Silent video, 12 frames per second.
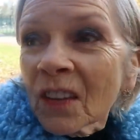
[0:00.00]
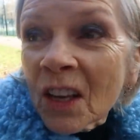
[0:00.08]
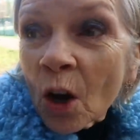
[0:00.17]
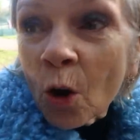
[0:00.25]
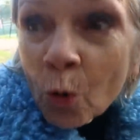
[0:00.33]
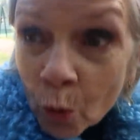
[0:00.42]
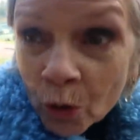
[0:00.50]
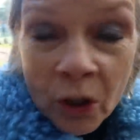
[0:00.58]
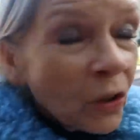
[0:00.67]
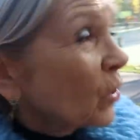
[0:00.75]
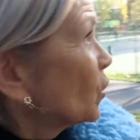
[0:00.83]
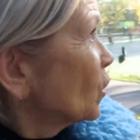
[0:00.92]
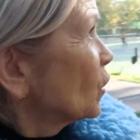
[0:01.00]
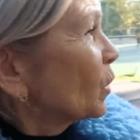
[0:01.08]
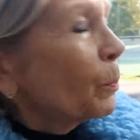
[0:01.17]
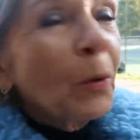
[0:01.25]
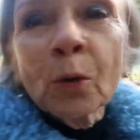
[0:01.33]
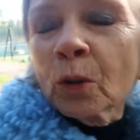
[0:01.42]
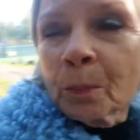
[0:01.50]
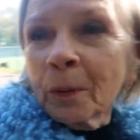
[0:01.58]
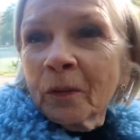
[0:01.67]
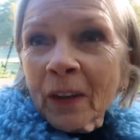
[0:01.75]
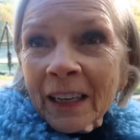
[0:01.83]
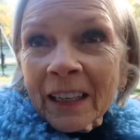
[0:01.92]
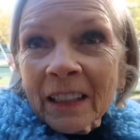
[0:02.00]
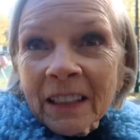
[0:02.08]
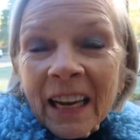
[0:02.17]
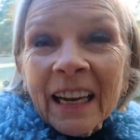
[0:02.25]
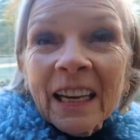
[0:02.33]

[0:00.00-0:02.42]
is the oldest sports pavilion